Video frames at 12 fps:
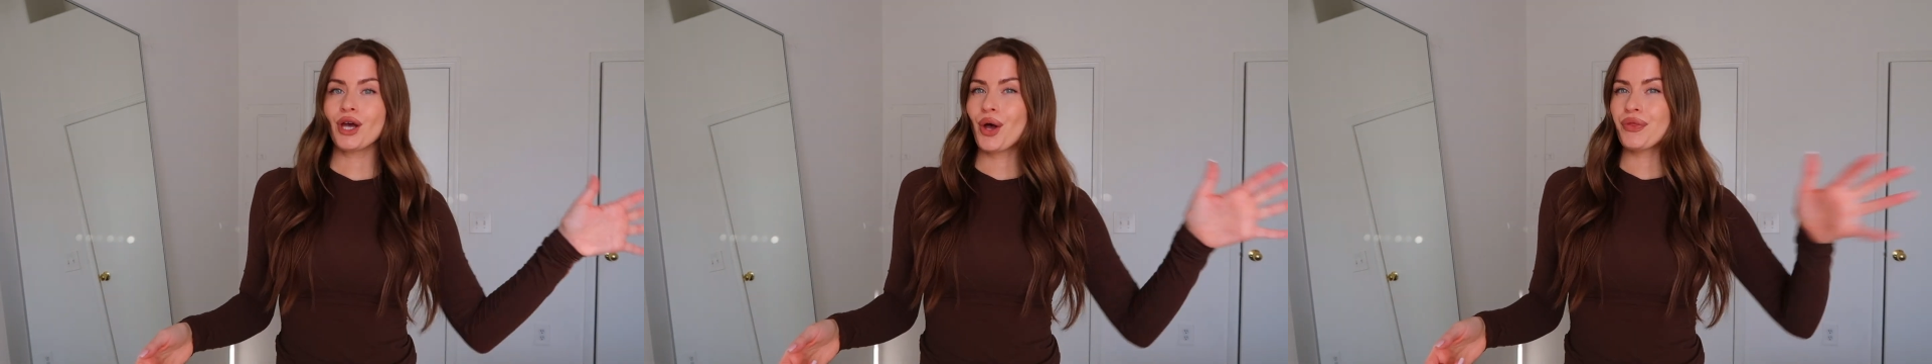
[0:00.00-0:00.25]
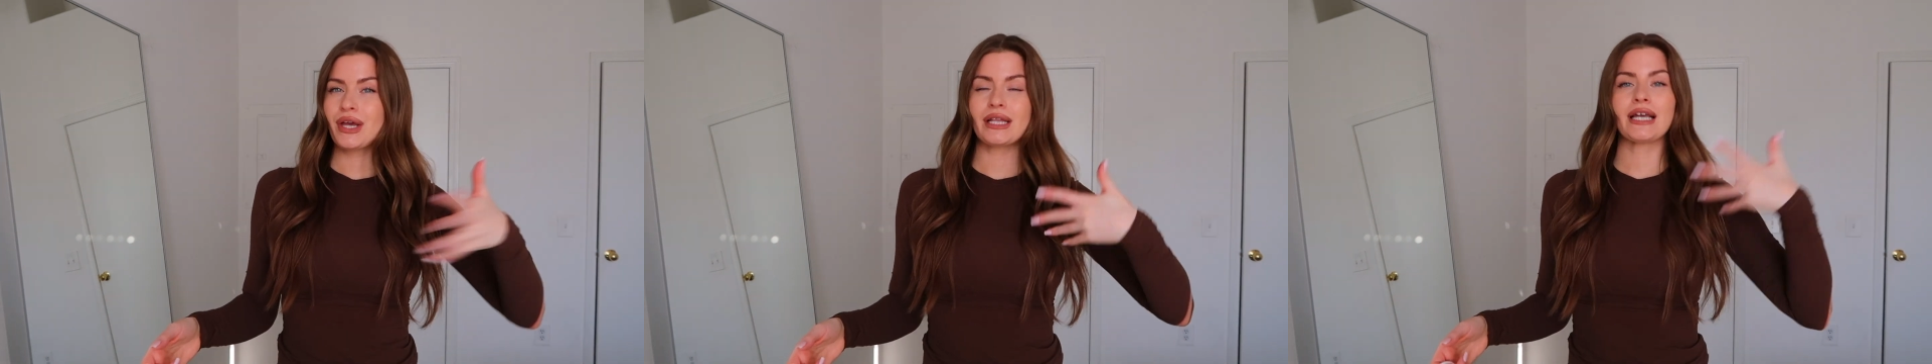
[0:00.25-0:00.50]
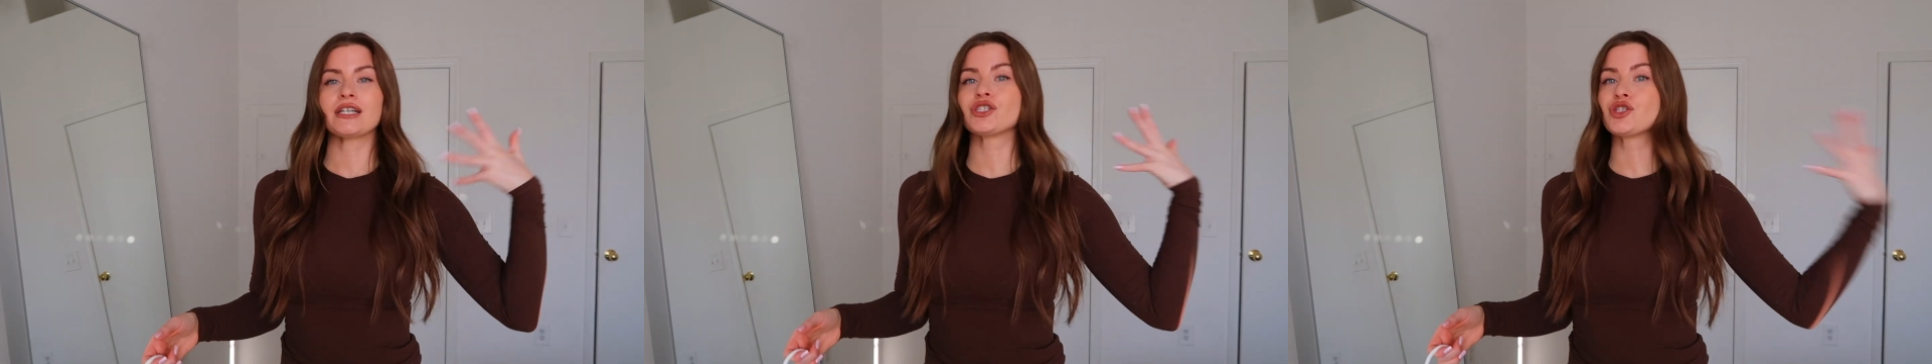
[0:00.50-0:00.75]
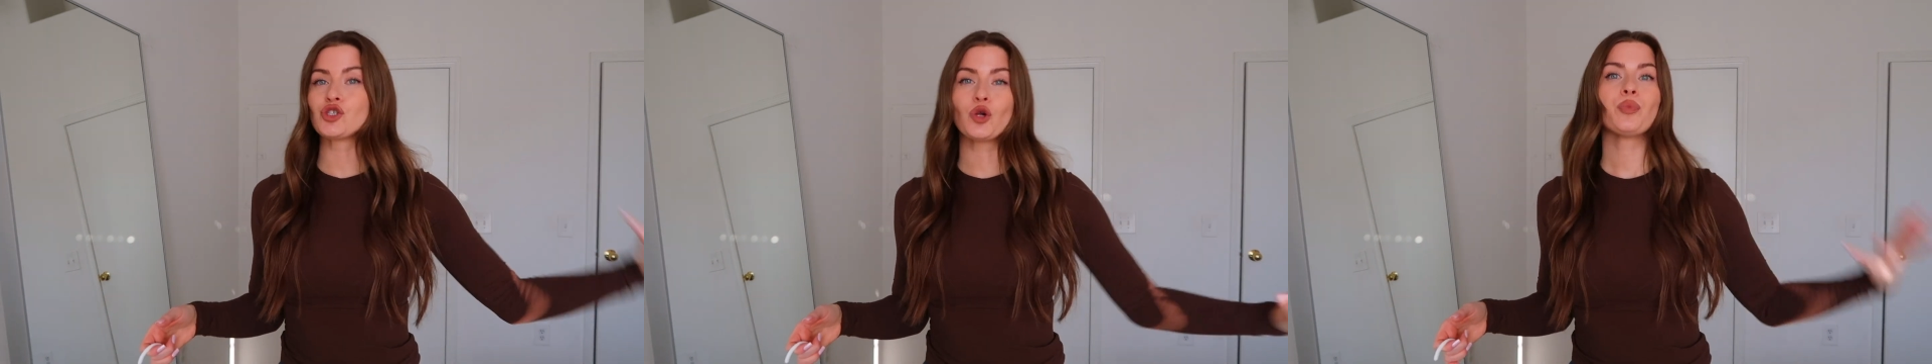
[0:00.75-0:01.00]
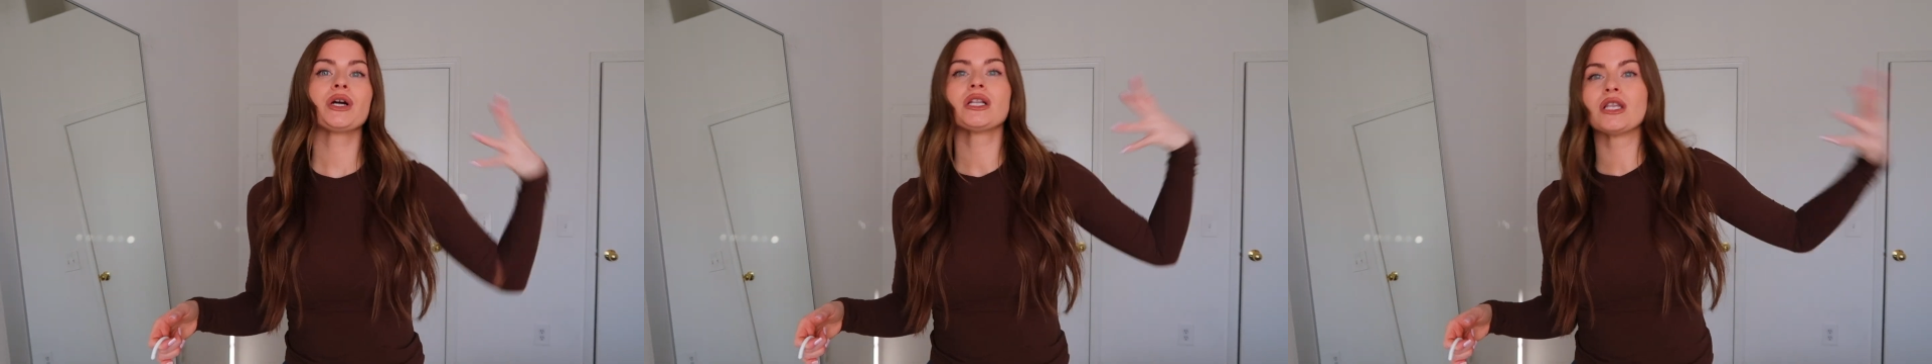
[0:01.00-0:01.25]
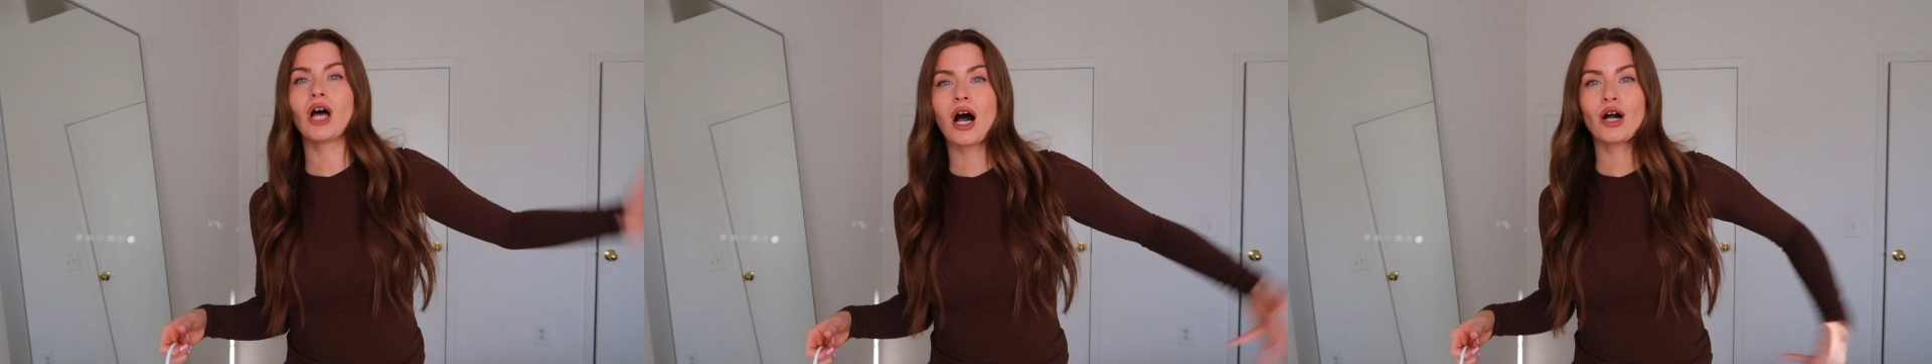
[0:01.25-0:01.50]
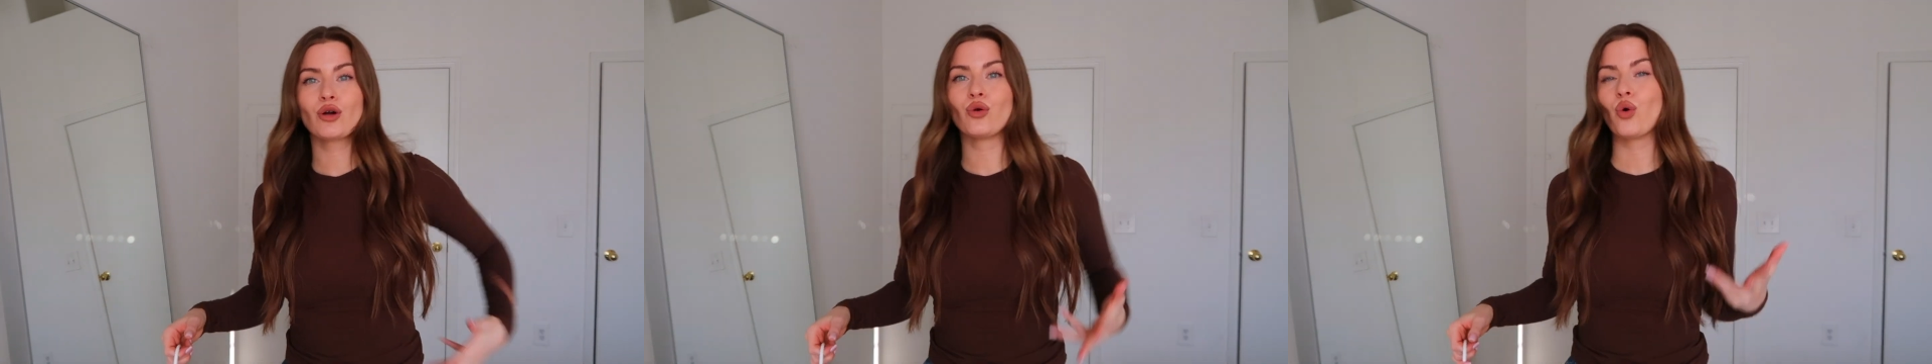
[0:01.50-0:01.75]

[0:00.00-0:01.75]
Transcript: know that like a super long,